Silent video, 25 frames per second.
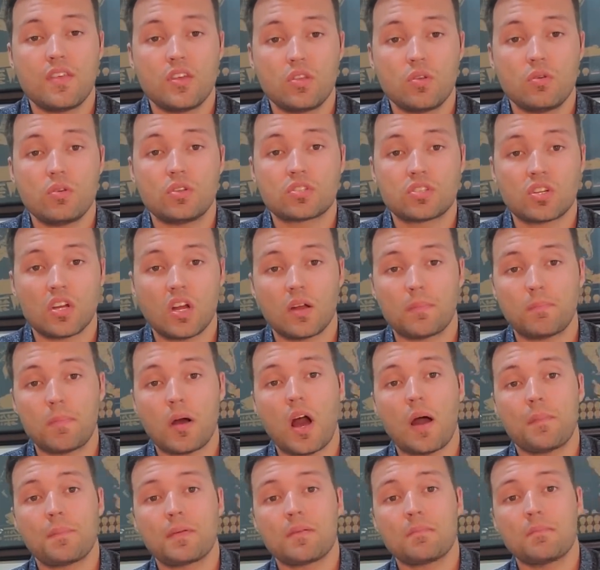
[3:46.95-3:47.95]
then you can start
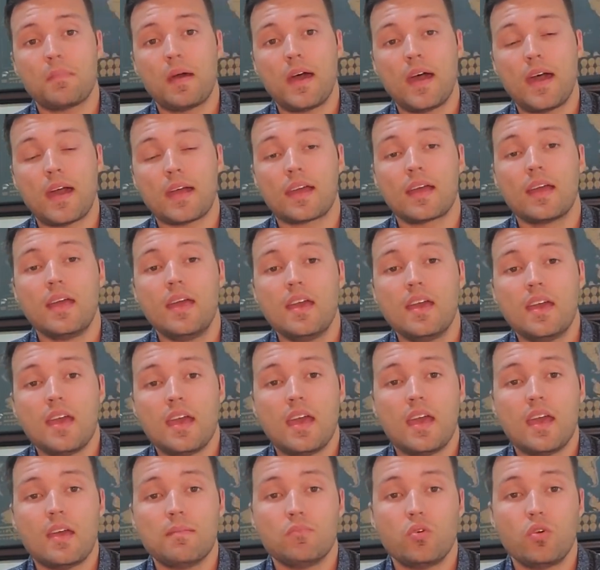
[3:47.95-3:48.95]
popping back
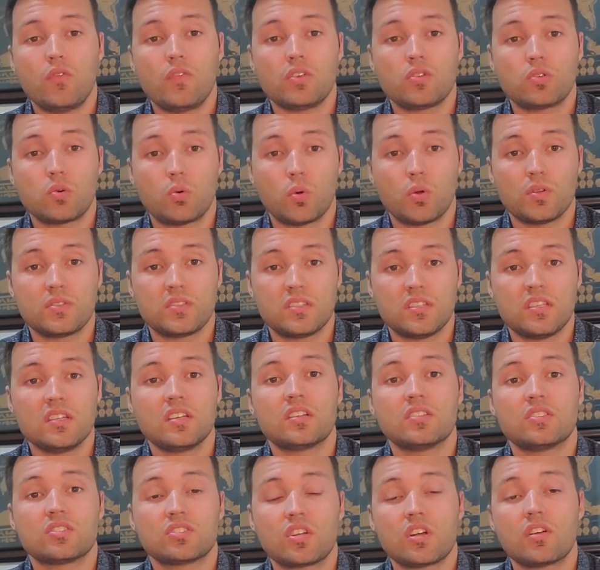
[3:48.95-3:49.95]
and moving towards
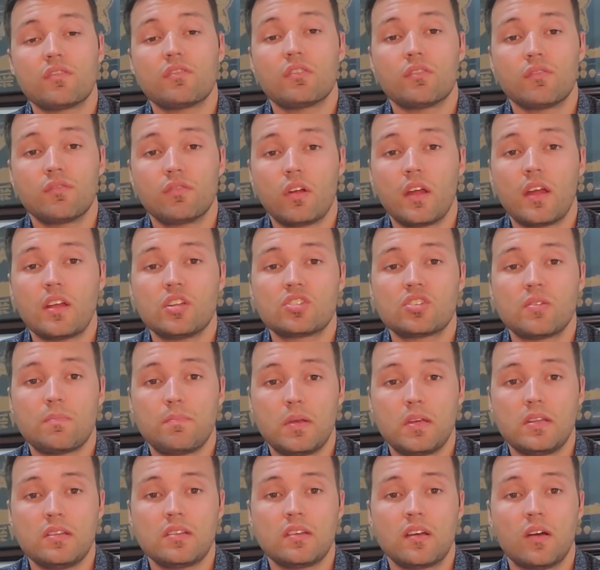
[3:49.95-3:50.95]
the conservative range
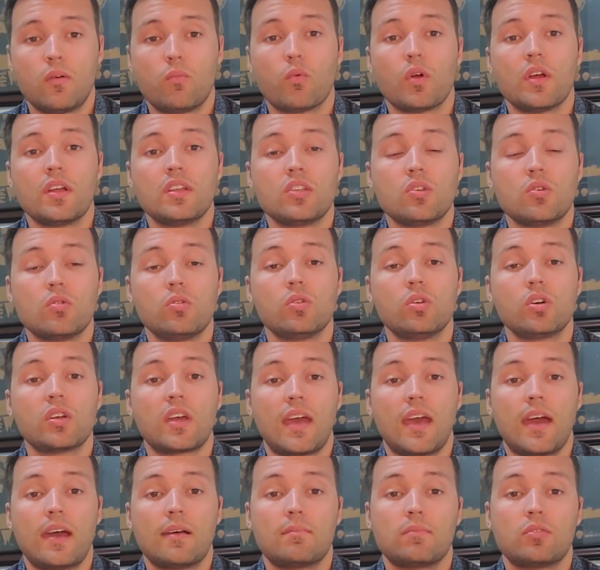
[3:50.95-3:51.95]
depending on when you
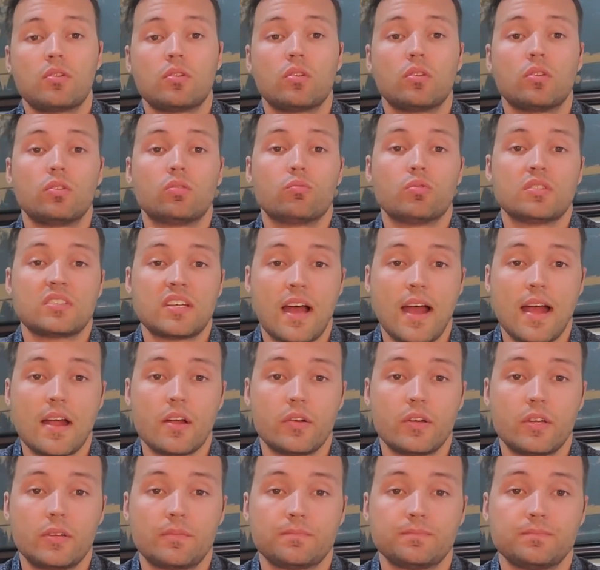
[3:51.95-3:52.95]
look at
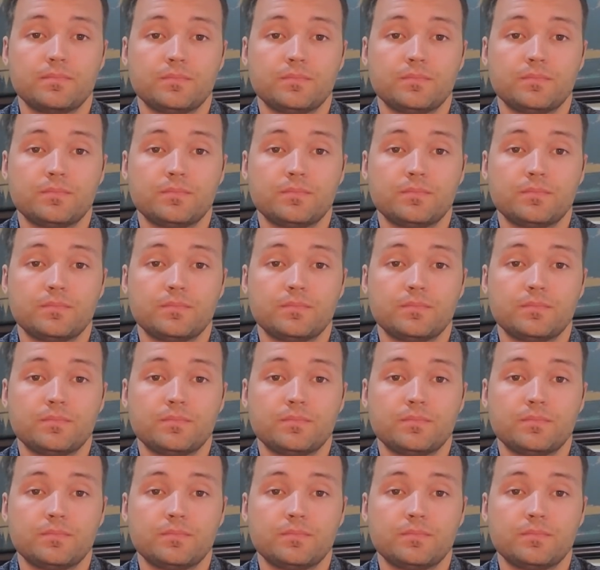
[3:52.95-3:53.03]
retiring.